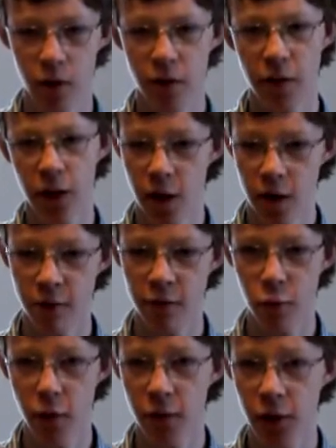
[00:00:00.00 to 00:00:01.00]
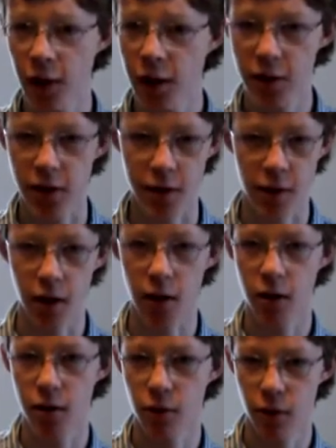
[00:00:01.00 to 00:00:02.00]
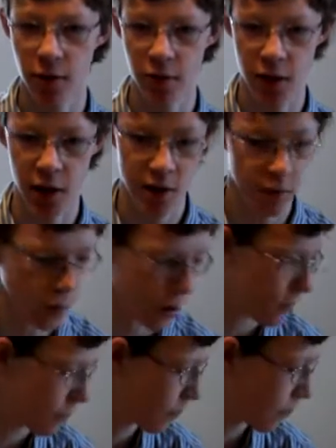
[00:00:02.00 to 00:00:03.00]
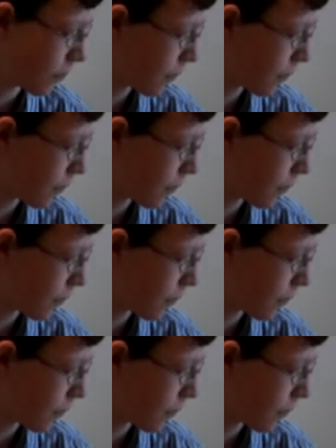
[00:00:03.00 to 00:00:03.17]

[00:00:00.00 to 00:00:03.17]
But if I get it in 4-foot lengths, I can cut it to whatever size I want.